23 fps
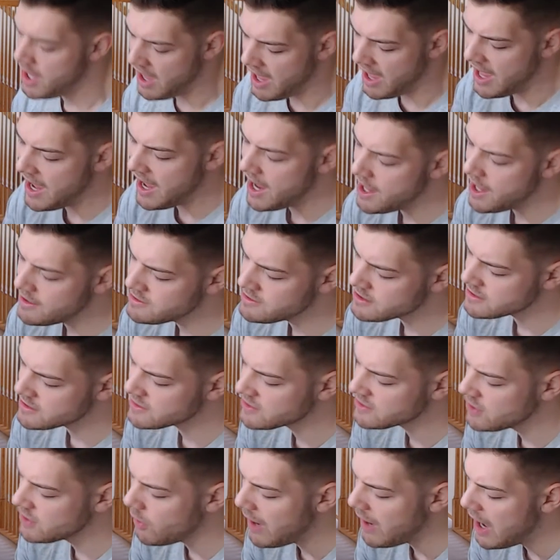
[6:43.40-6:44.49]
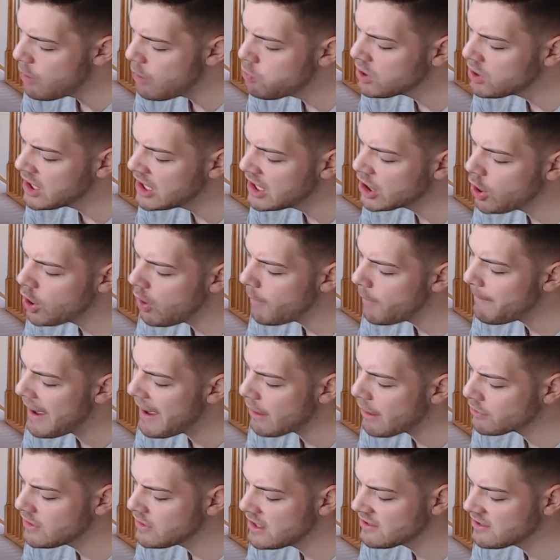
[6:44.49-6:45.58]
And so how we're going to go
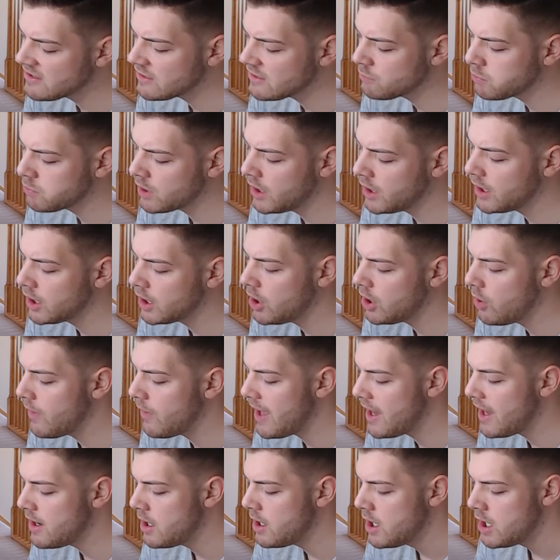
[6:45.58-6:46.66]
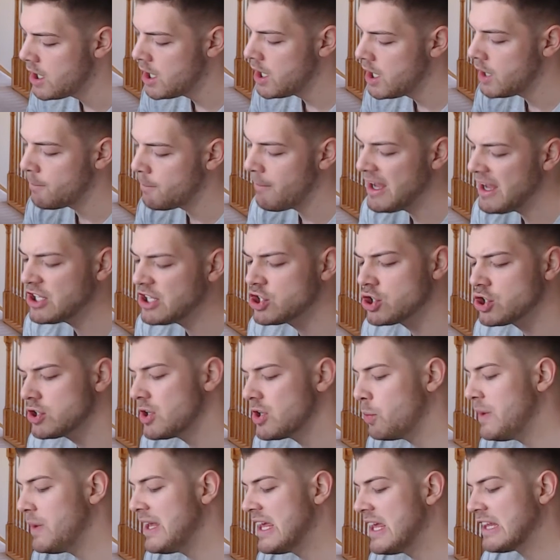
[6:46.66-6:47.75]
about this is we're going to go ahead, make sure that
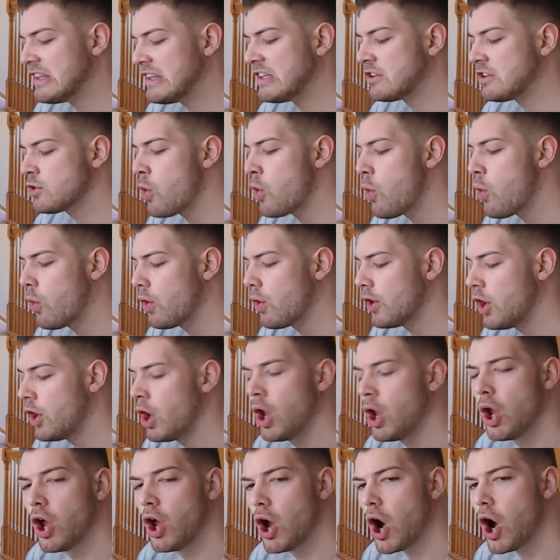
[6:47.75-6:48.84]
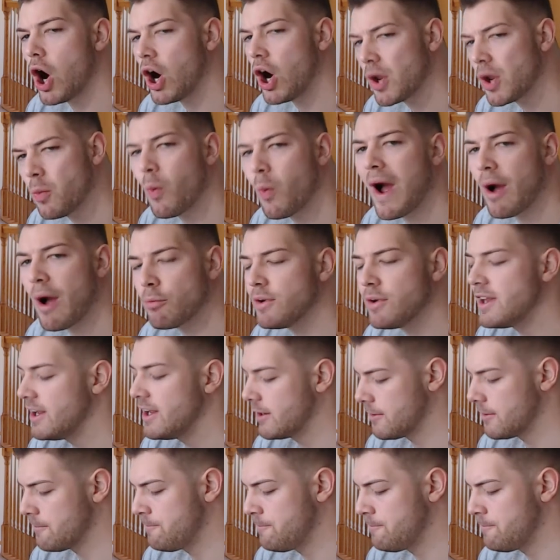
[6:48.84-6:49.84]
we get this cord unwound here.